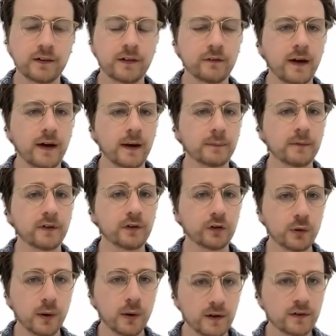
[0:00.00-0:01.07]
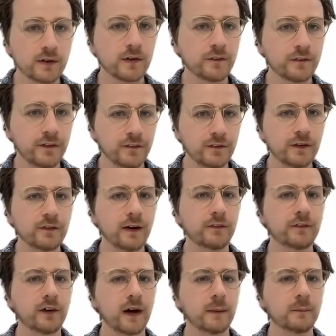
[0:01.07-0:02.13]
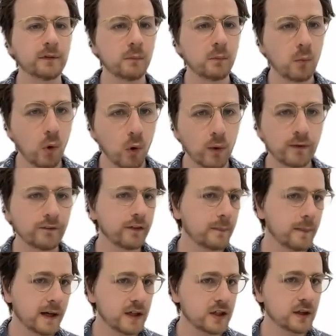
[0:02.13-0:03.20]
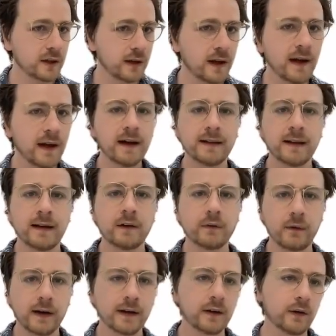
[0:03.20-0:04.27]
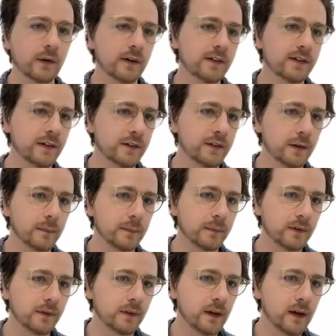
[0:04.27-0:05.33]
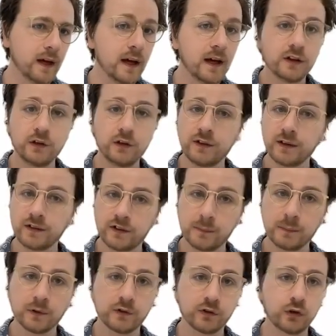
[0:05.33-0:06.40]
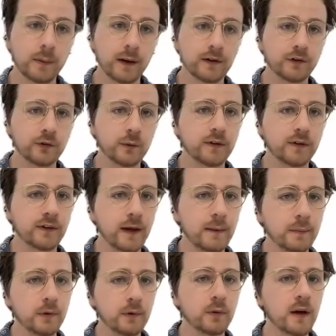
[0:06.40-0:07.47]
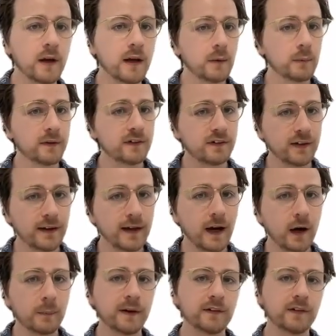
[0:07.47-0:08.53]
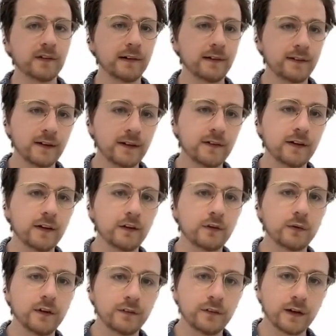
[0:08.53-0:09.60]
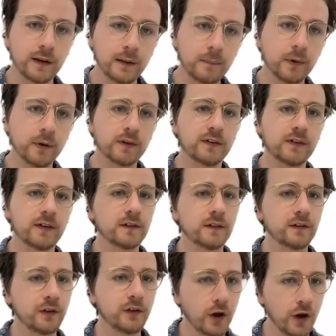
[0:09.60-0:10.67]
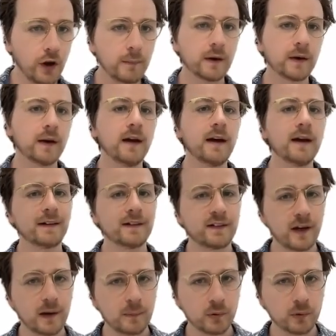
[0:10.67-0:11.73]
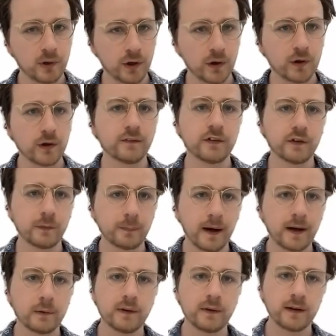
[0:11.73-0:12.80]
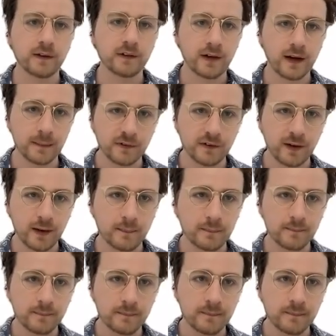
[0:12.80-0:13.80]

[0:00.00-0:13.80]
to convey up to 255 times more information than in rate-encoded systems. Using a simple 2x2 example, we see how pixel intensity through different inputs can determine the temporal code of a spike within a time step.